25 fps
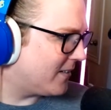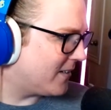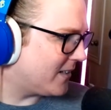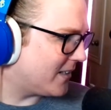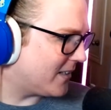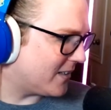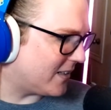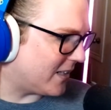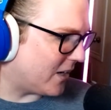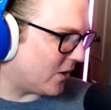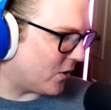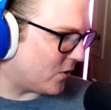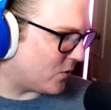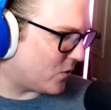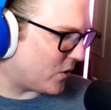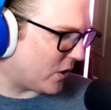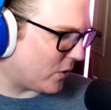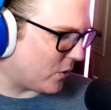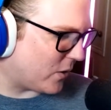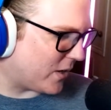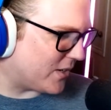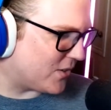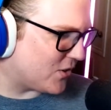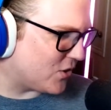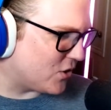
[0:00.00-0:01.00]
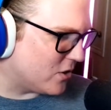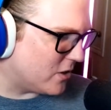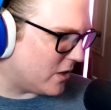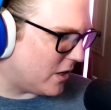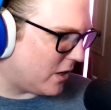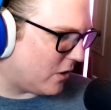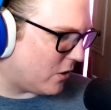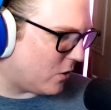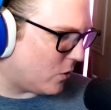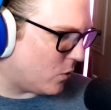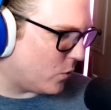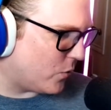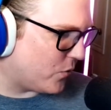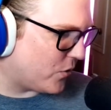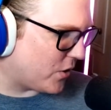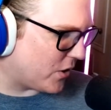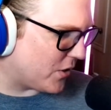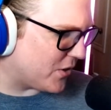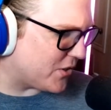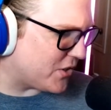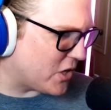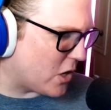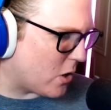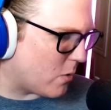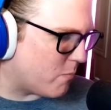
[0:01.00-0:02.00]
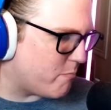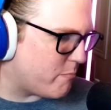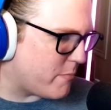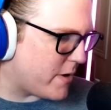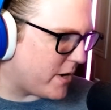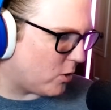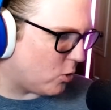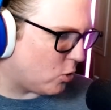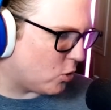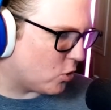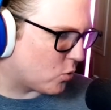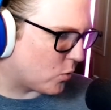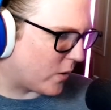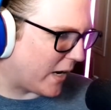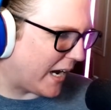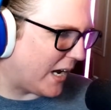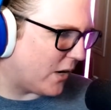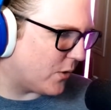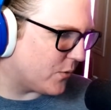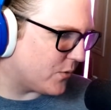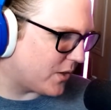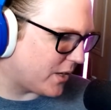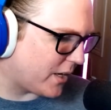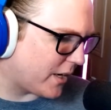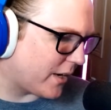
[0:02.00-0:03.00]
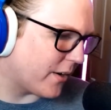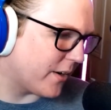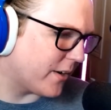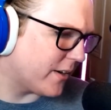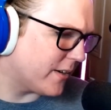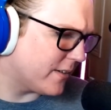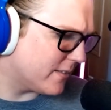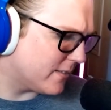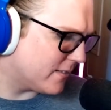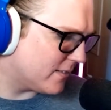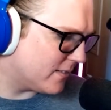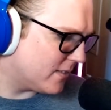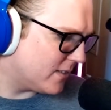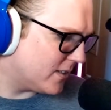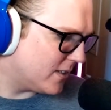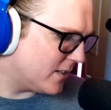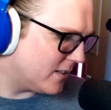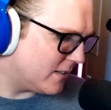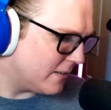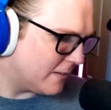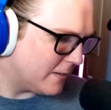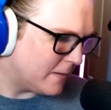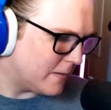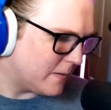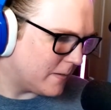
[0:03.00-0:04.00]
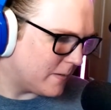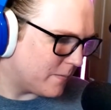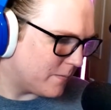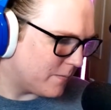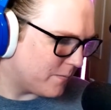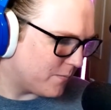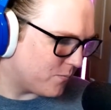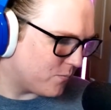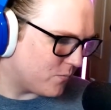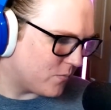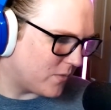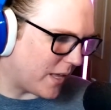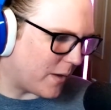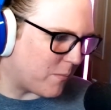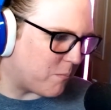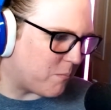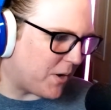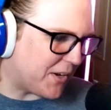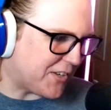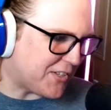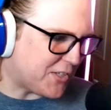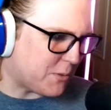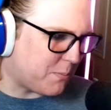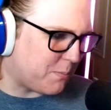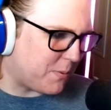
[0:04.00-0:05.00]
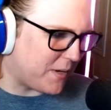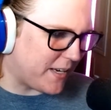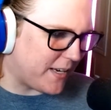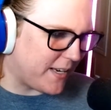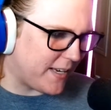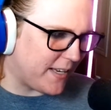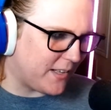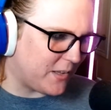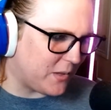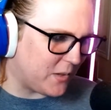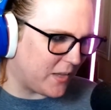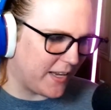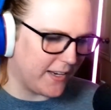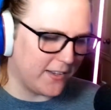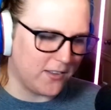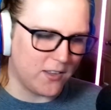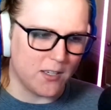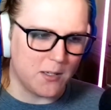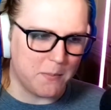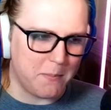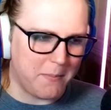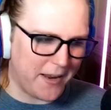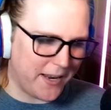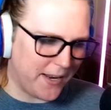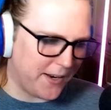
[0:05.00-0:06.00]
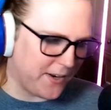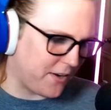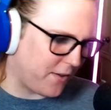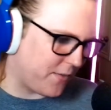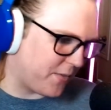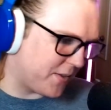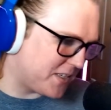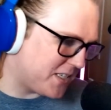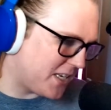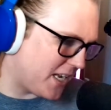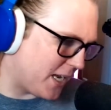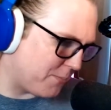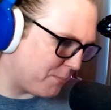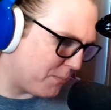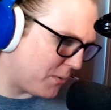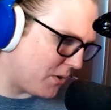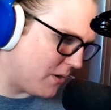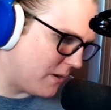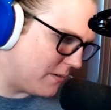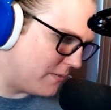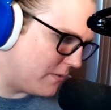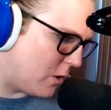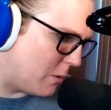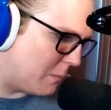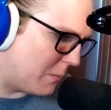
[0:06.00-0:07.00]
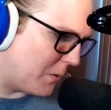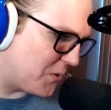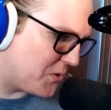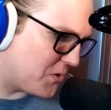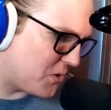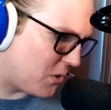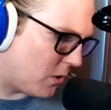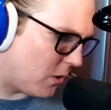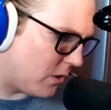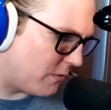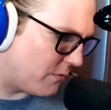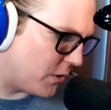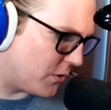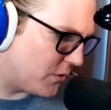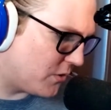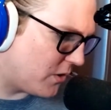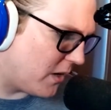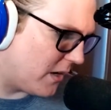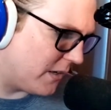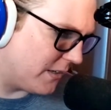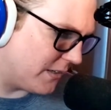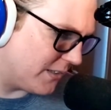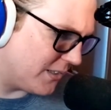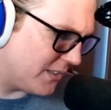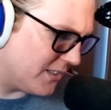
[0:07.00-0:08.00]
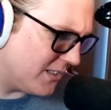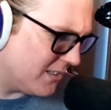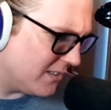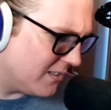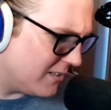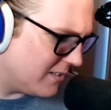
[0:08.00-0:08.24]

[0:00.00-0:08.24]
There is no middle ground here. That must be like the demand on the tip of almost all of our tongues.